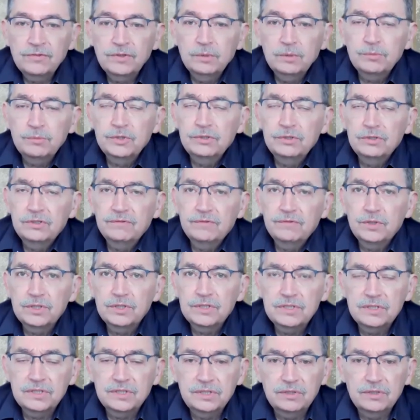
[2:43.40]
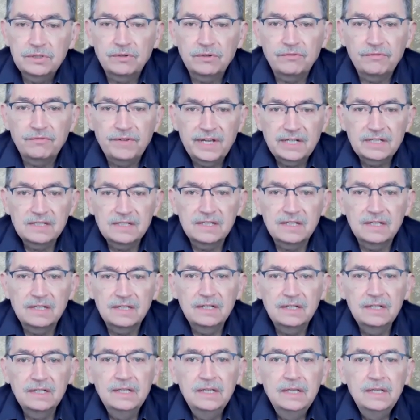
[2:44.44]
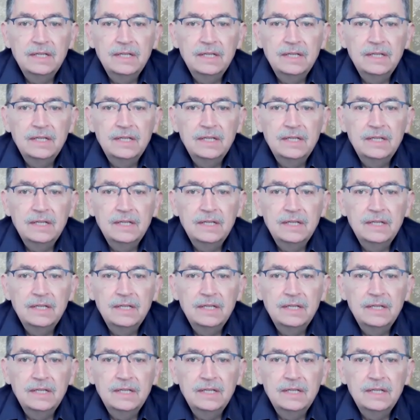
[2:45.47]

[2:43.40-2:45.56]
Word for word: from the University of Vechta,